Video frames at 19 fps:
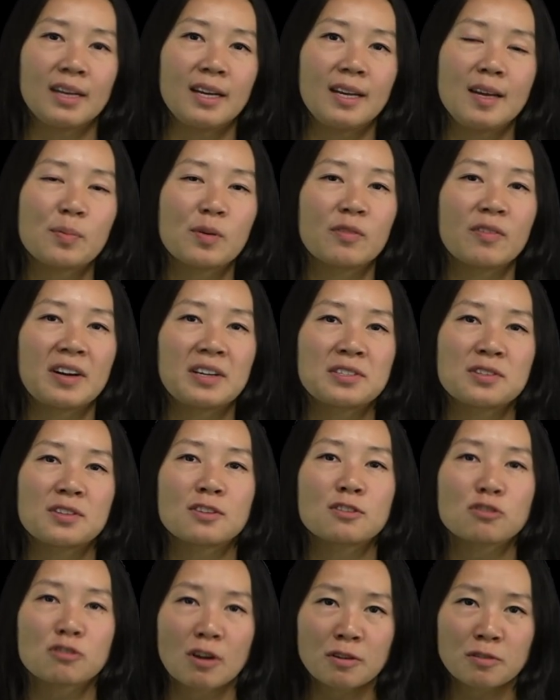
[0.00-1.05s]
It provides the
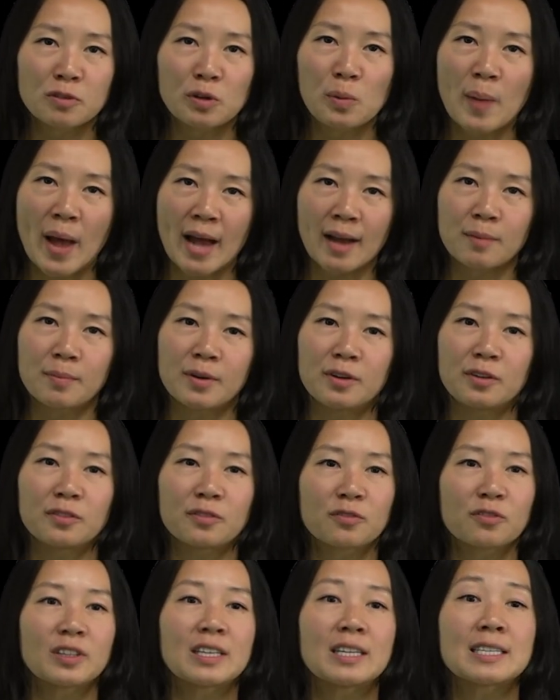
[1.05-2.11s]
structural backbone
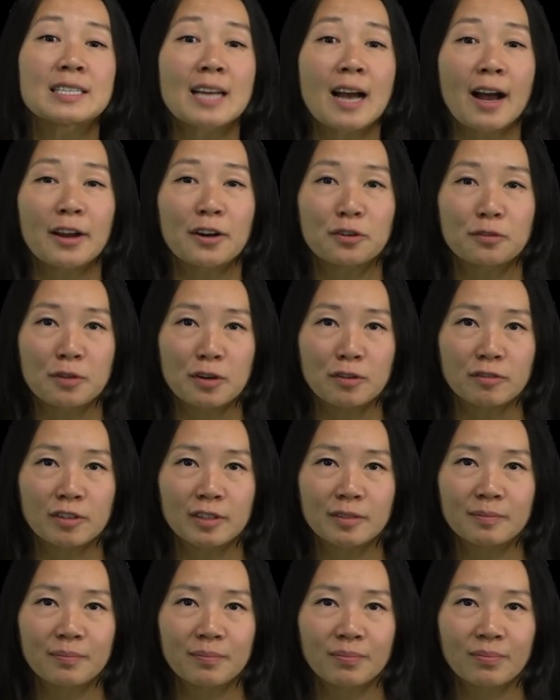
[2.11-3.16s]
for the entire rover.